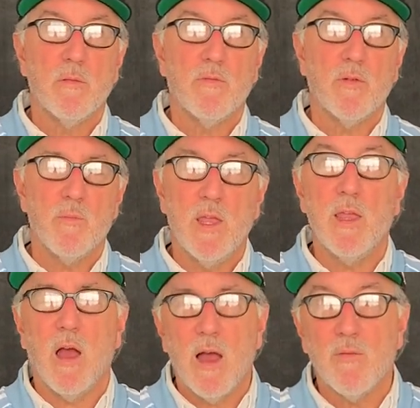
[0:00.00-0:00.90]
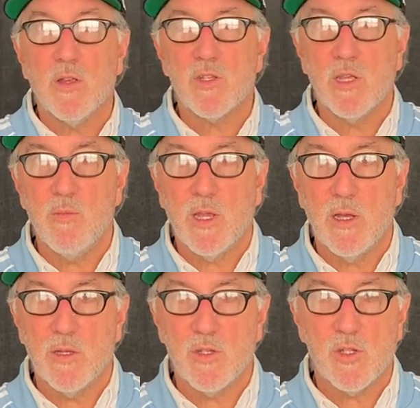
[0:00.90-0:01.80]
for me, obviously,
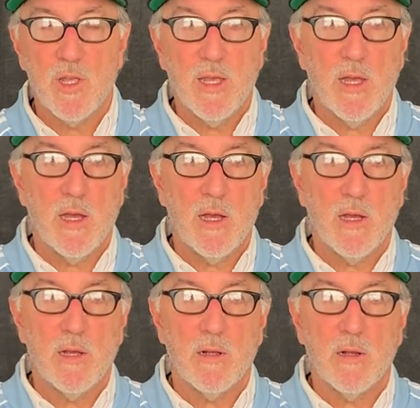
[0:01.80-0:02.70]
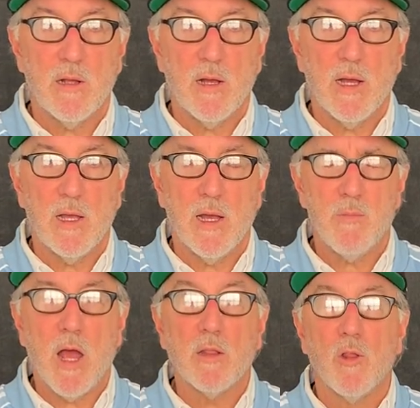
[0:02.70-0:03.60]
because
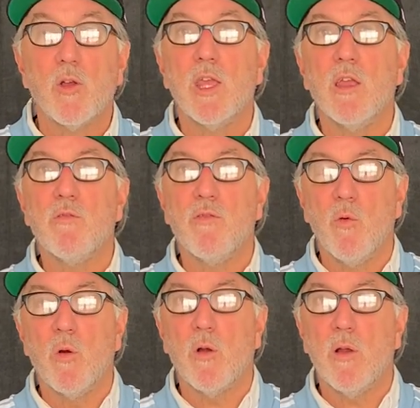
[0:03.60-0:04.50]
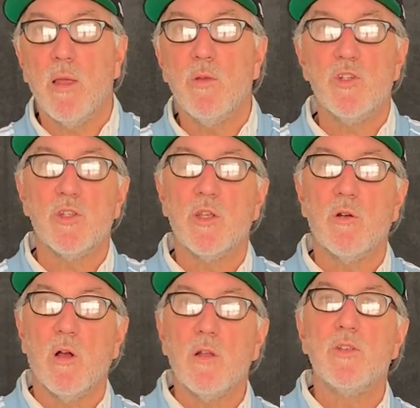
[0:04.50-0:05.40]
I'm not looking for images that
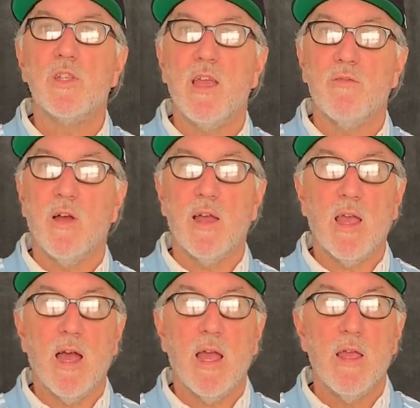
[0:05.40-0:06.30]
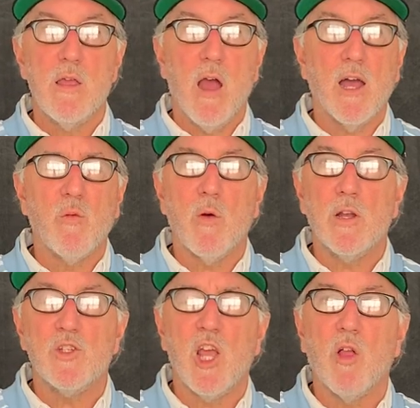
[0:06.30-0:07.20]
are unsafe. I don't
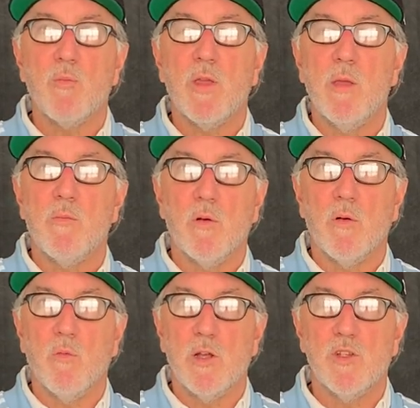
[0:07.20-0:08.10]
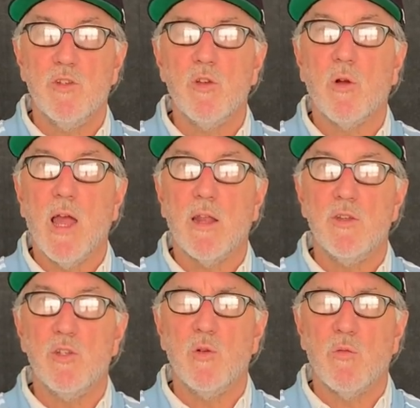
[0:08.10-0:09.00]
want to tell people what to do or how to
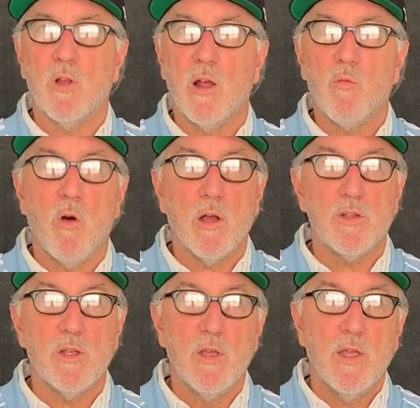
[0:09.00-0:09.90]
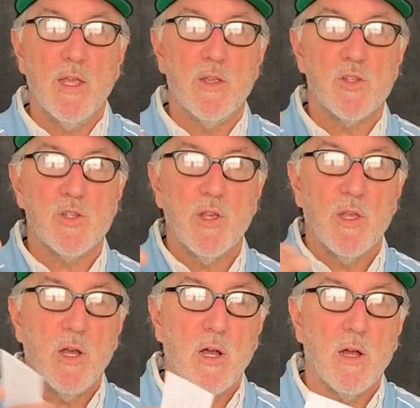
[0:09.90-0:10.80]
do it. What I want is
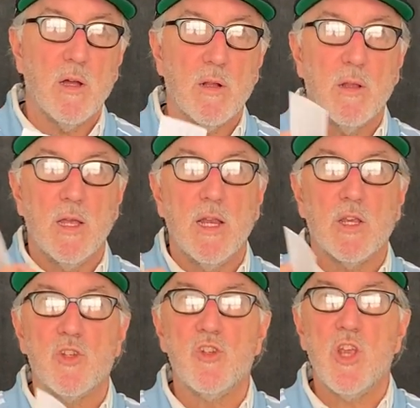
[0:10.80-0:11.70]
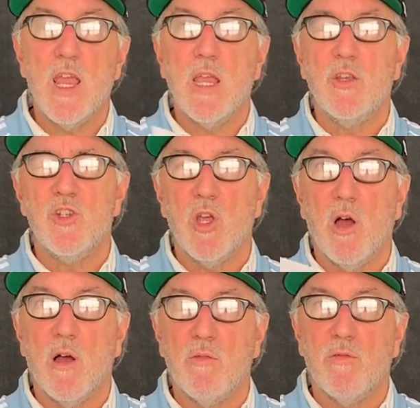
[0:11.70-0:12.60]
an exchange
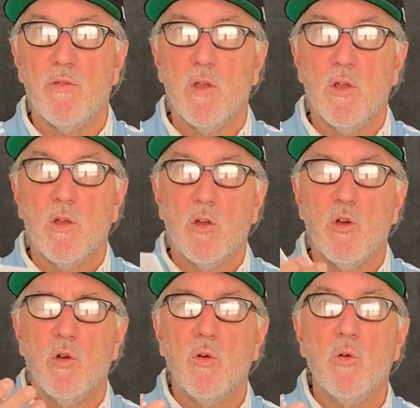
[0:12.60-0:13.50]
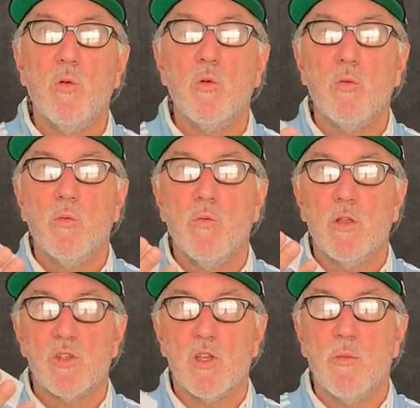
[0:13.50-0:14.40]
of who
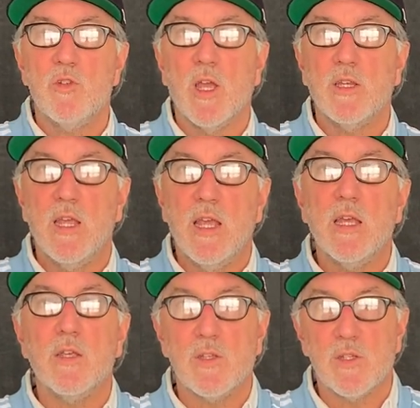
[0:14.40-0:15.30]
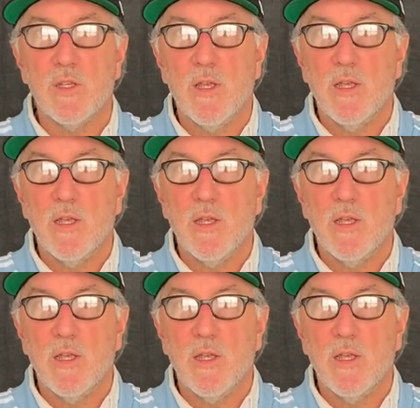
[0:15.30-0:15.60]
the subject is.